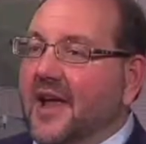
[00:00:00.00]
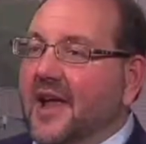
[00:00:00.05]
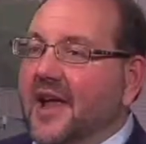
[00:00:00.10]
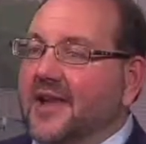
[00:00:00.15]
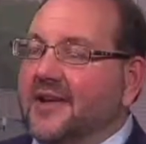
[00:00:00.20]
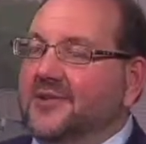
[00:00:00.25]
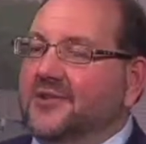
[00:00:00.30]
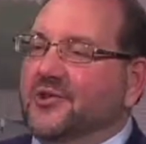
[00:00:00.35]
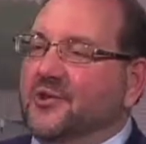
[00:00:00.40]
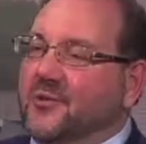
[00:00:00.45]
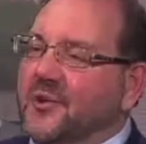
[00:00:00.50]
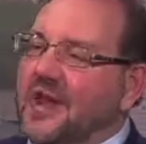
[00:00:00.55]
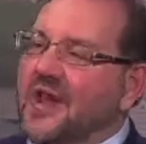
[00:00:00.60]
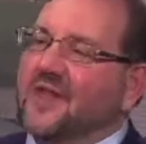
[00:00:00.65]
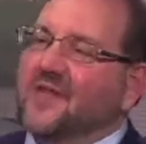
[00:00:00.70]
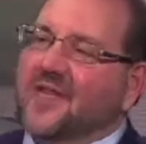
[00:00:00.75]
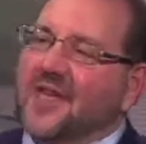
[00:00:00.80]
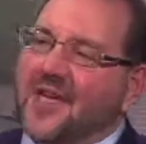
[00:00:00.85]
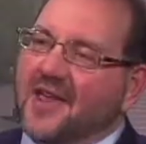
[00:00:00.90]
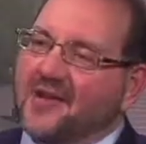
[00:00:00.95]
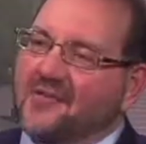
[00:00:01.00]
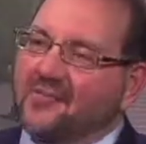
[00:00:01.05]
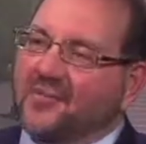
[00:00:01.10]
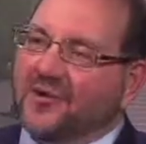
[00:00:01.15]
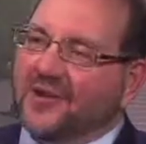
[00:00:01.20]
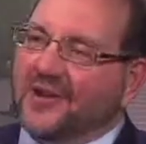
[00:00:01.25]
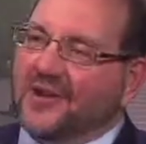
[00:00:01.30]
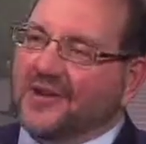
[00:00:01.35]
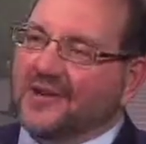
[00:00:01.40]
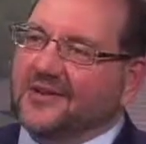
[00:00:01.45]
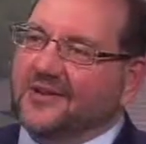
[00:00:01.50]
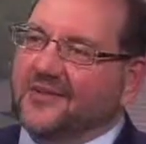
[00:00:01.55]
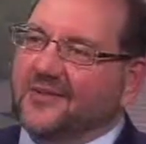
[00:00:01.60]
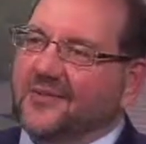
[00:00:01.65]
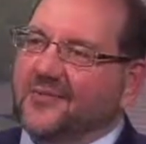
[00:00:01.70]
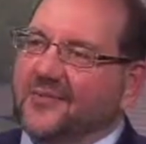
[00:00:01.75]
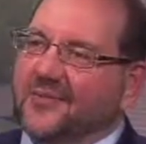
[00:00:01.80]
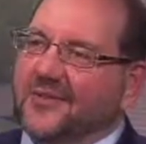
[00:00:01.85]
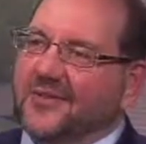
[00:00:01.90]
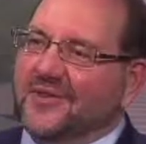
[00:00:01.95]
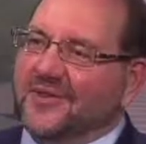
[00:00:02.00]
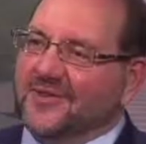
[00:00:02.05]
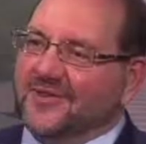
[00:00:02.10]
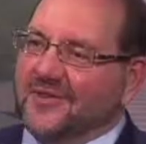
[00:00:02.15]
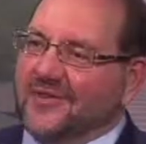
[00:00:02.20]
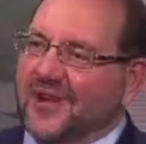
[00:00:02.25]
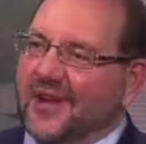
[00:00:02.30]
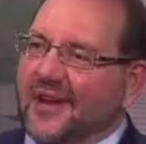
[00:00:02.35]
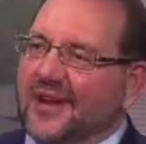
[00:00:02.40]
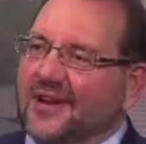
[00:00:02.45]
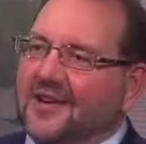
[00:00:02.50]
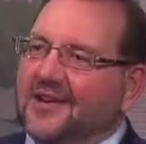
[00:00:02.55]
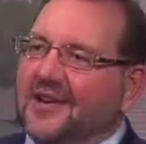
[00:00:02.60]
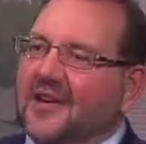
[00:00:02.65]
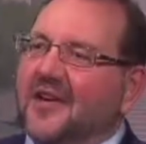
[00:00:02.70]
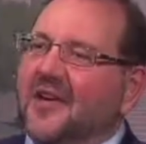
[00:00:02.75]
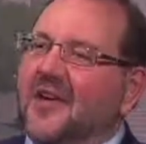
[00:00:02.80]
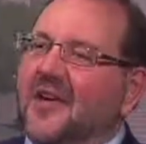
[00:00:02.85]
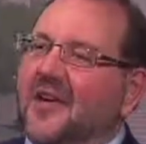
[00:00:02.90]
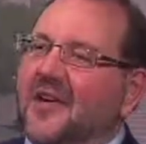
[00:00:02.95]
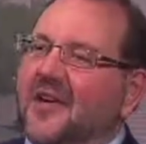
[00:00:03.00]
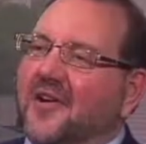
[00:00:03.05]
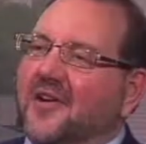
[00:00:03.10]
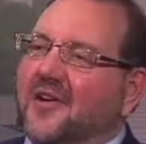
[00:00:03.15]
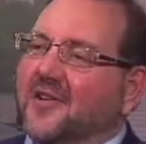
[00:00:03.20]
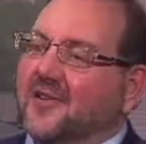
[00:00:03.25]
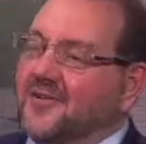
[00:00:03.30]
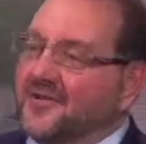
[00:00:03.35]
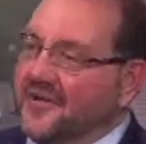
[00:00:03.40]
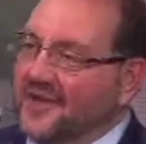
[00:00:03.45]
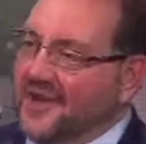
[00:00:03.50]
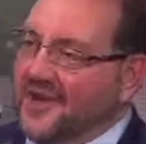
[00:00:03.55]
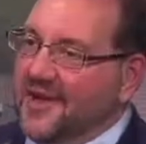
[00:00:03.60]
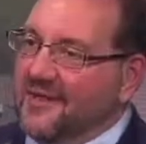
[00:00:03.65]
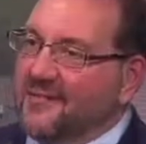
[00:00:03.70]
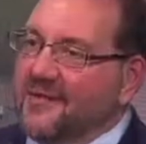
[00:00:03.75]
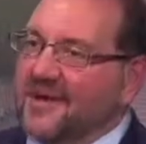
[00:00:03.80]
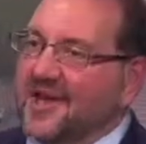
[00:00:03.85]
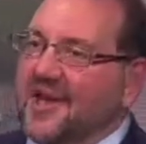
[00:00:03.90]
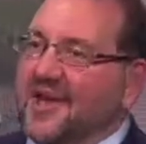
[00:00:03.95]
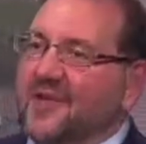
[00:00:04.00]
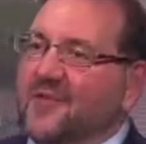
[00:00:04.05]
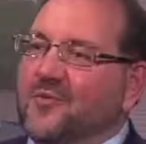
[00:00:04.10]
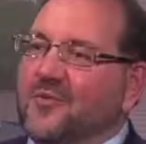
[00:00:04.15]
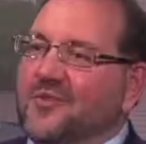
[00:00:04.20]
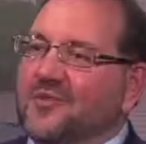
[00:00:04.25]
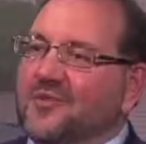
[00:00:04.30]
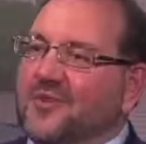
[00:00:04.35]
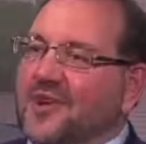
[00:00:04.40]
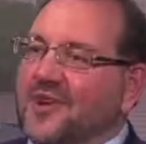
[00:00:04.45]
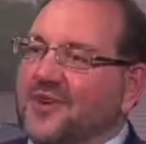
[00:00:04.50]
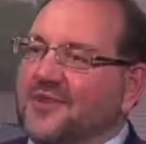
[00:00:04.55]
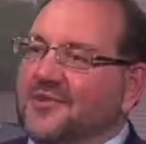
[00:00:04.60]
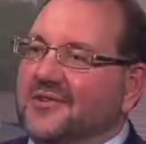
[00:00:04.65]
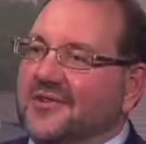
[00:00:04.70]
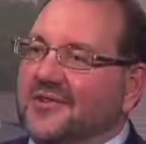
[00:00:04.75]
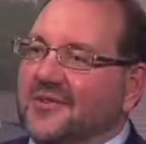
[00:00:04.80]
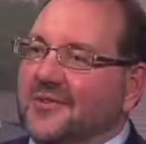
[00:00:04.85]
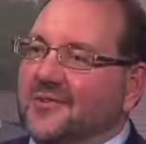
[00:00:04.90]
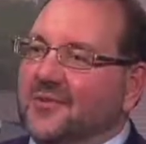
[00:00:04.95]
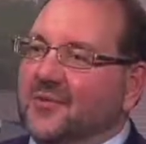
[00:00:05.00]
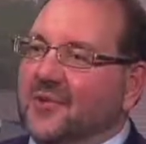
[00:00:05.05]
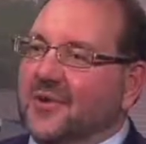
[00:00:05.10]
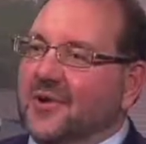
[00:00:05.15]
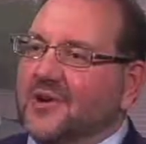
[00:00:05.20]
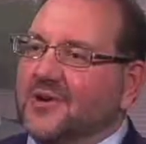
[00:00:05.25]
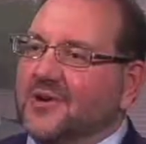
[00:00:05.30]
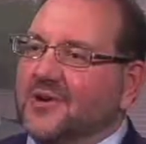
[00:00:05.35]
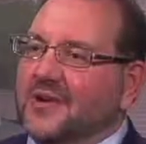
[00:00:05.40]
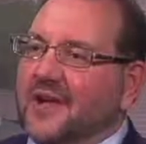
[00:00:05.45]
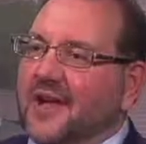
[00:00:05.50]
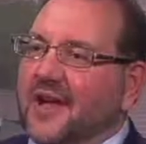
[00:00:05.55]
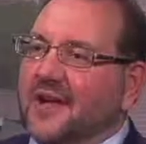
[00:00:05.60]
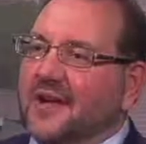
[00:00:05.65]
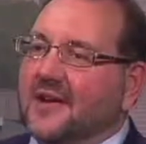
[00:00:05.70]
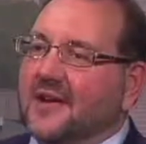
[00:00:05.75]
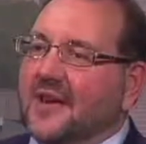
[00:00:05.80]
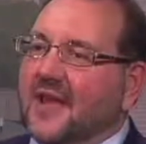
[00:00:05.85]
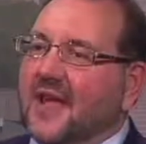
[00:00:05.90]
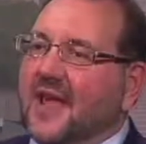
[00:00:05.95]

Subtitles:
And so we had that in place with the state. The EPA was not a signatory to that.